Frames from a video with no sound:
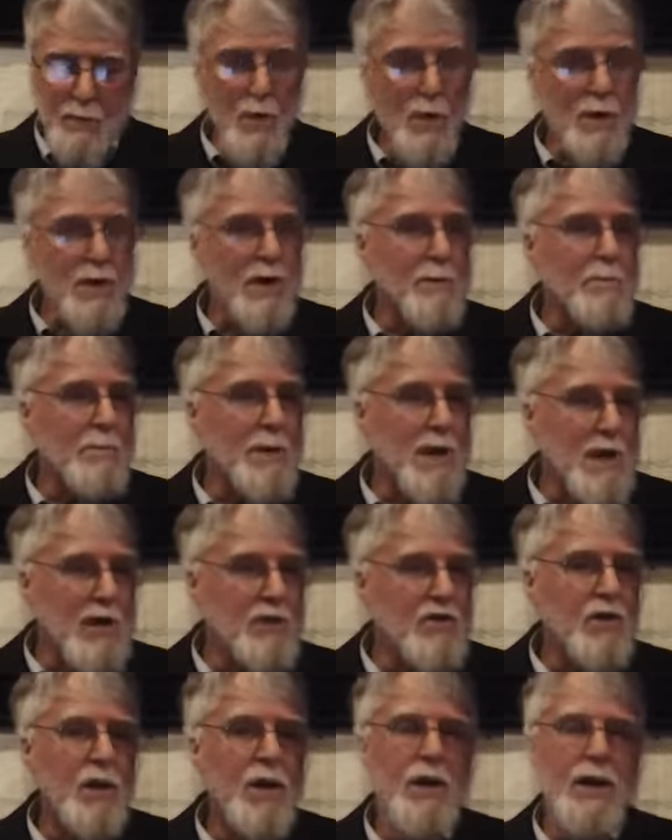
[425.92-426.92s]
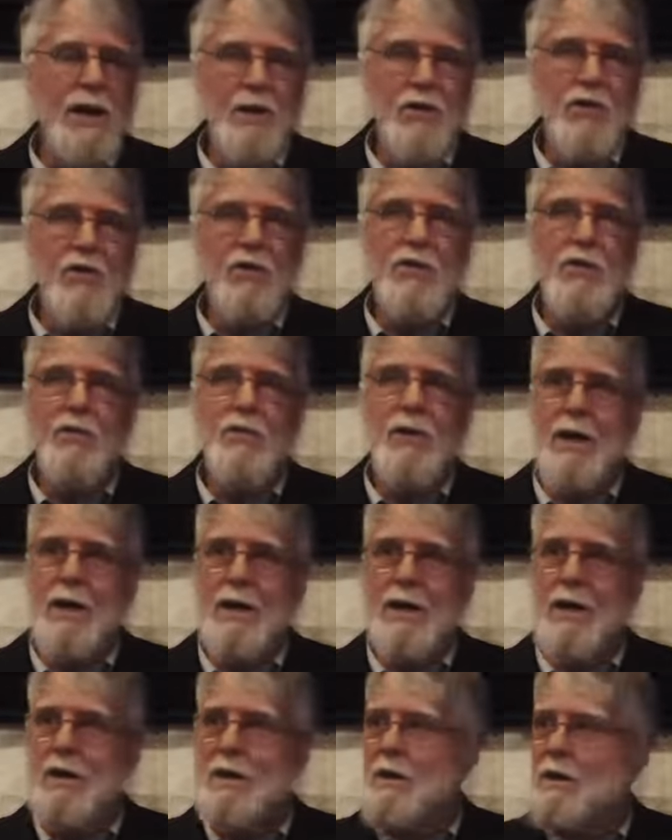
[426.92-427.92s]
when the major collections of
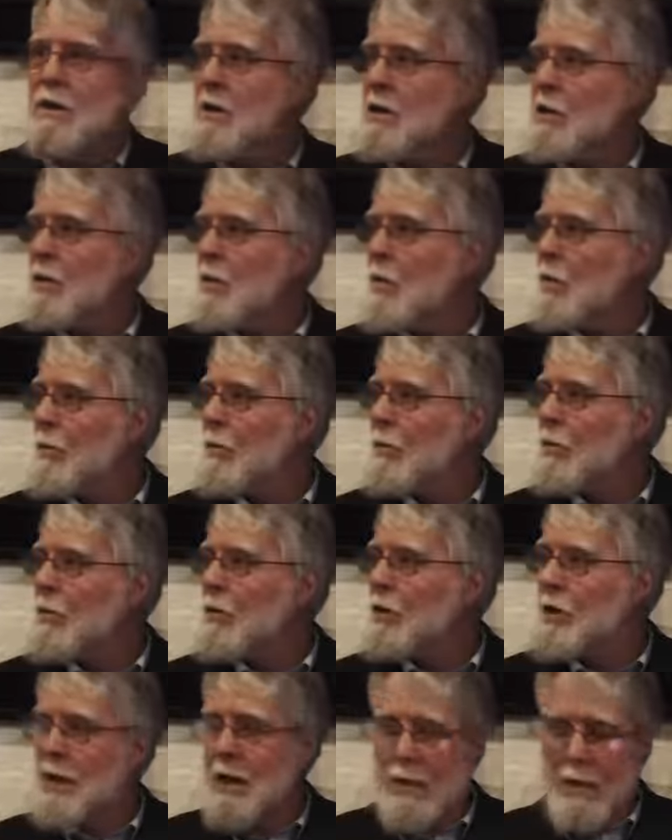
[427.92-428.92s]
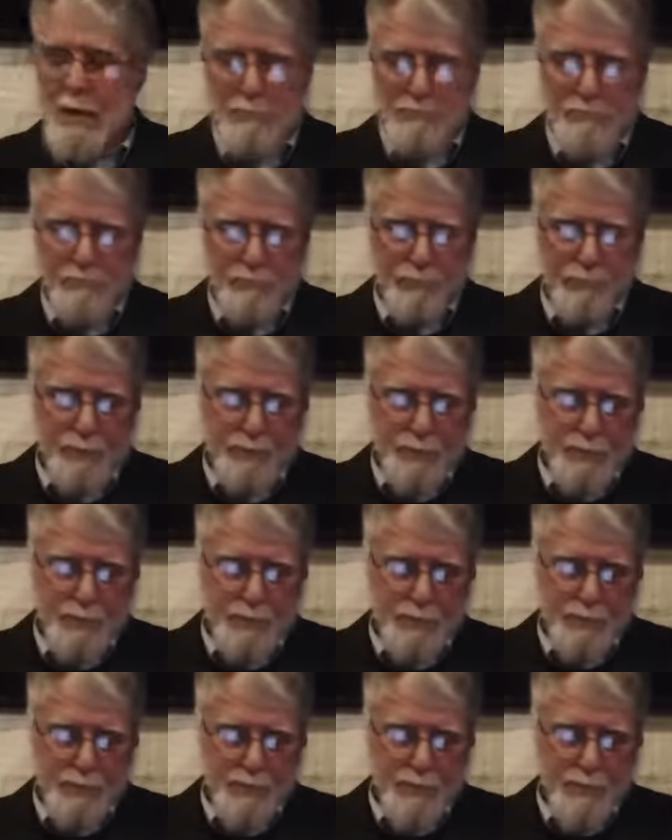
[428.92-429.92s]
hadith were put together.
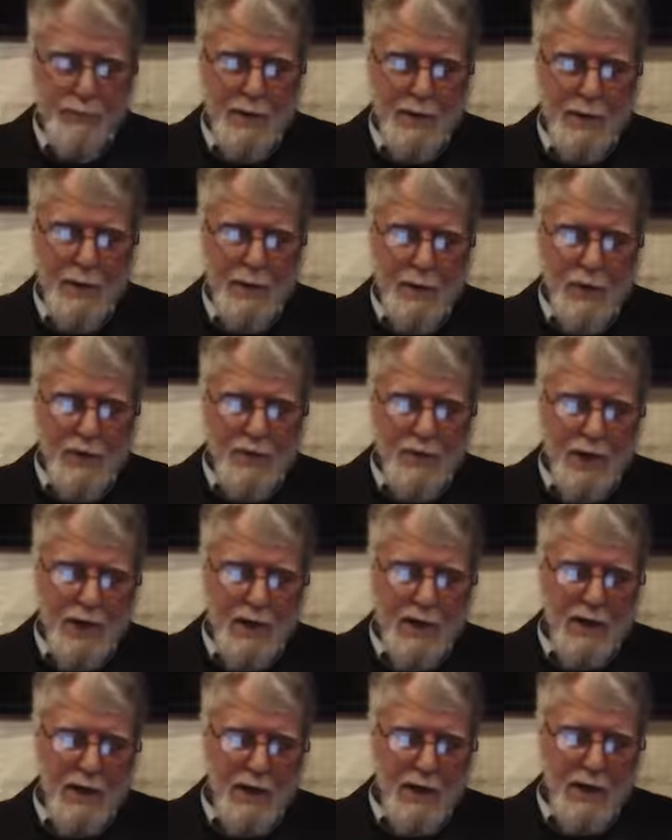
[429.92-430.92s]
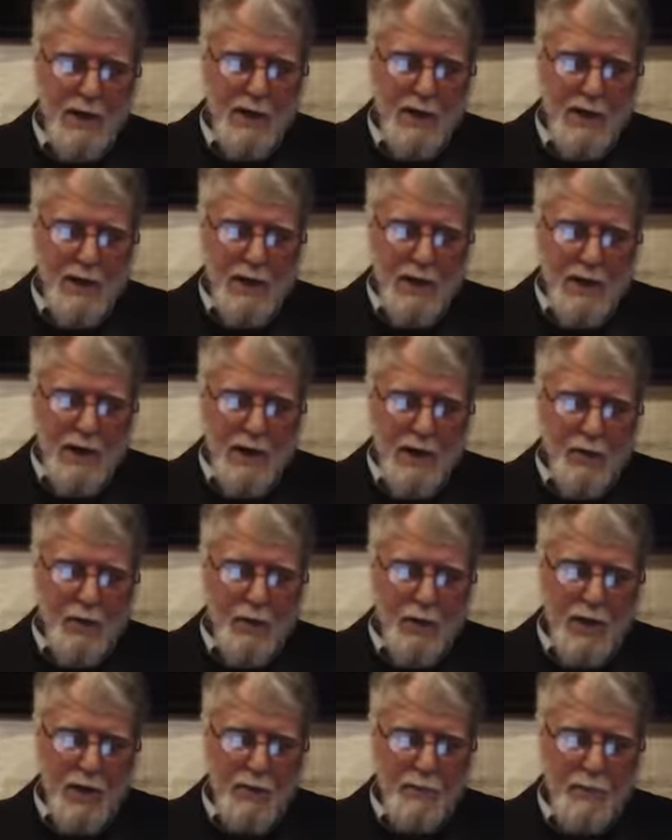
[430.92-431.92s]
Secondly, if
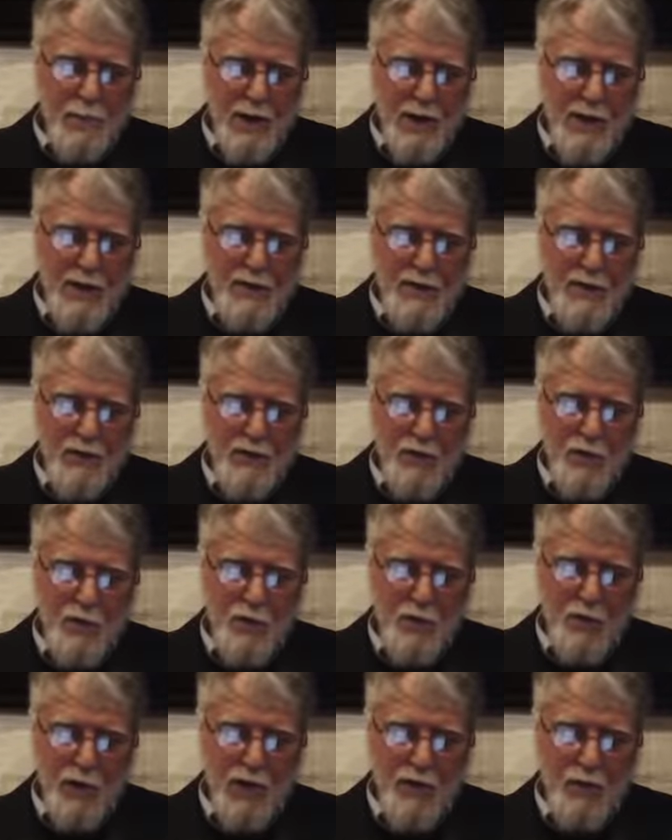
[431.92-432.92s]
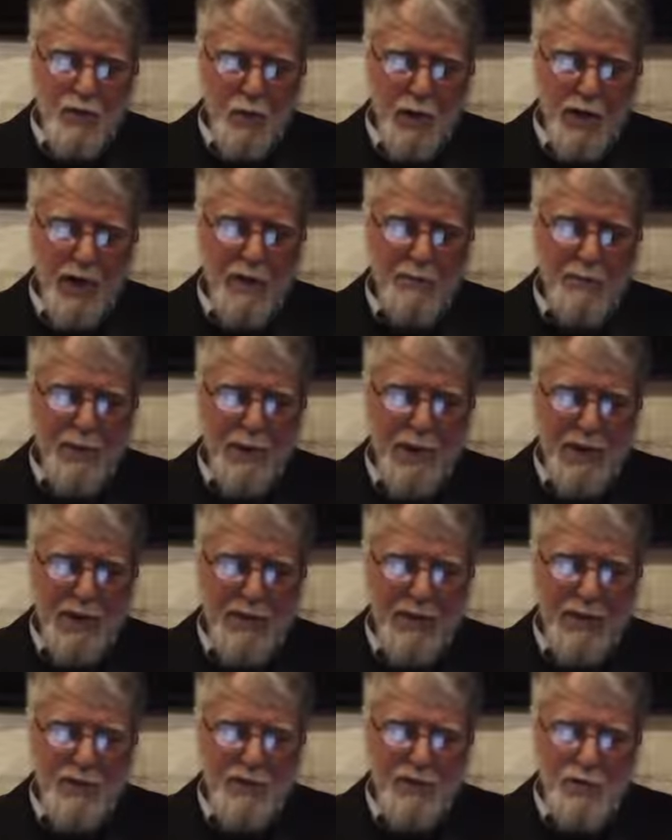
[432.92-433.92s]
we compare these two
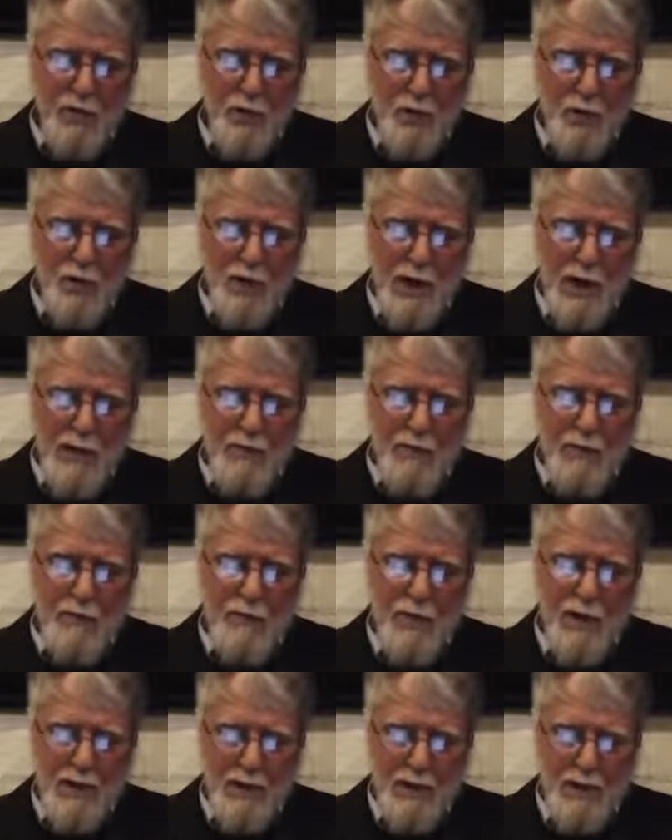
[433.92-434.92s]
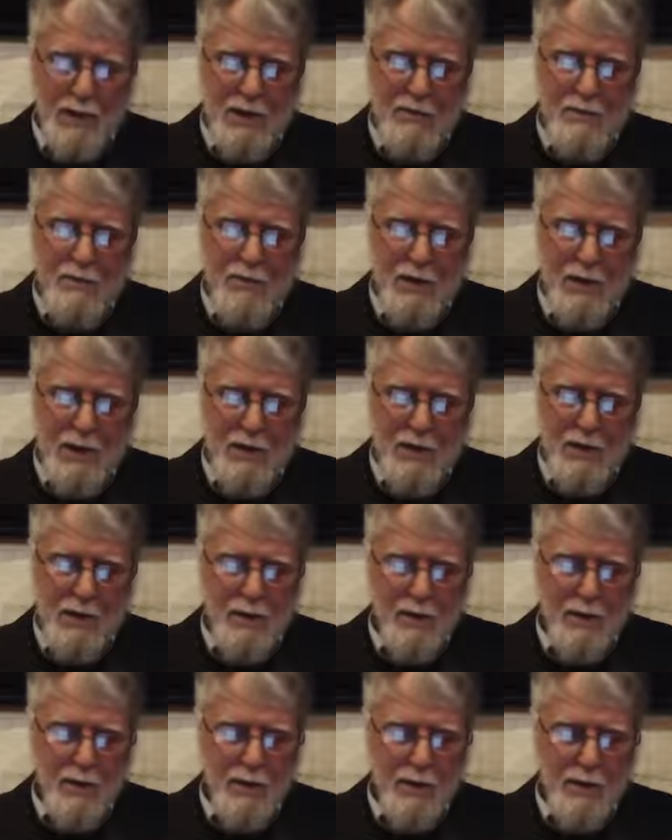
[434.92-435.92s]
types of hadith
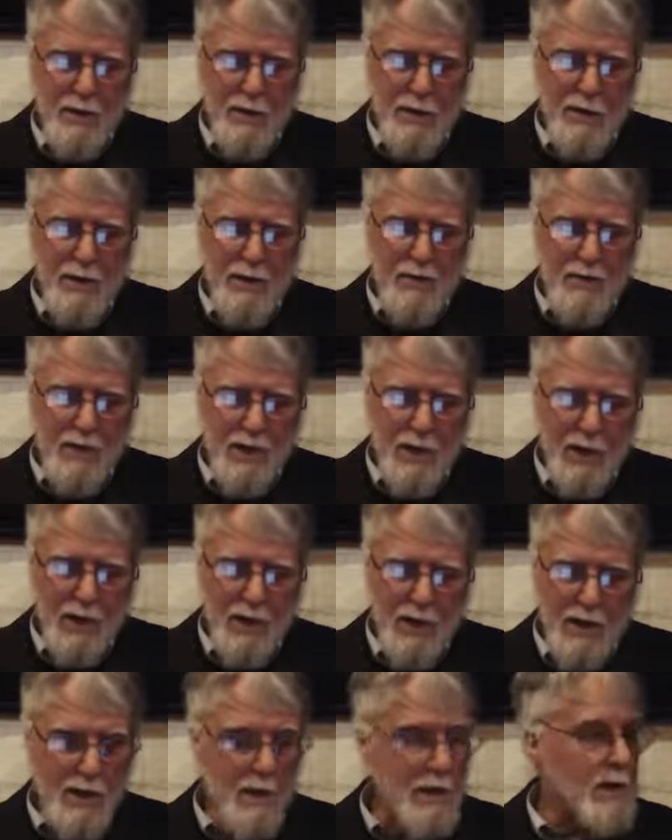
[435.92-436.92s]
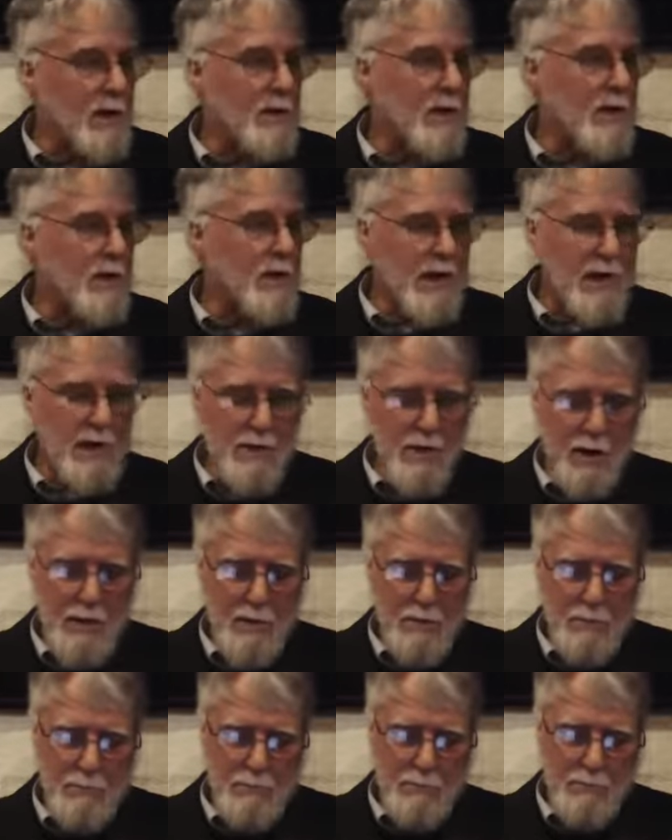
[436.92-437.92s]
material, the earlier and the
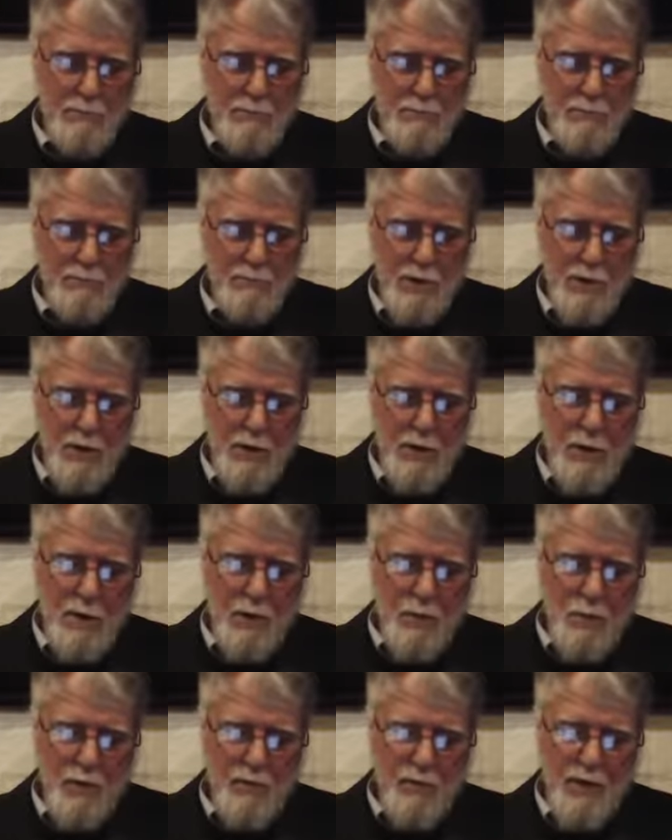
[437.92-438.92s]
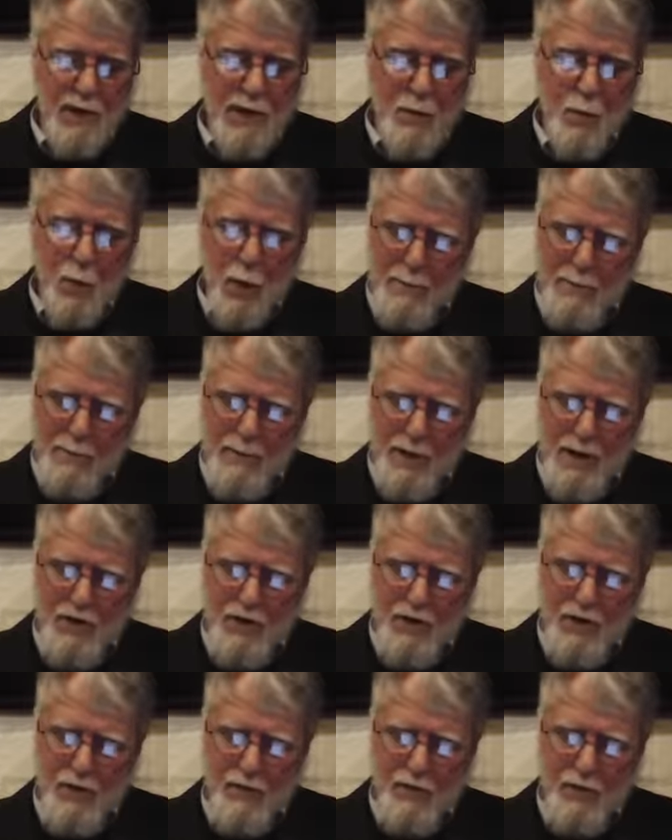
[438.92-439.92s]
later, we find one
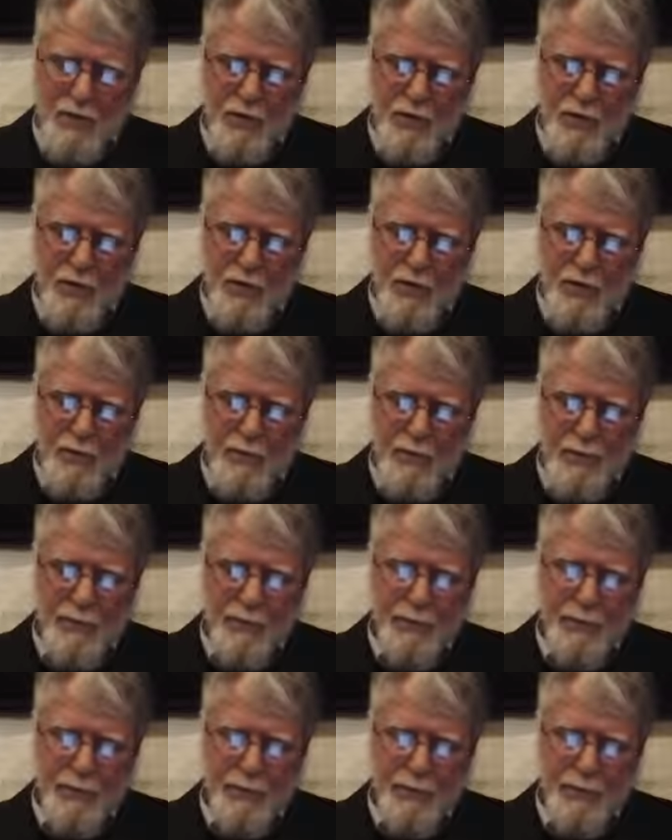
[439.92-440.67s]
major difference.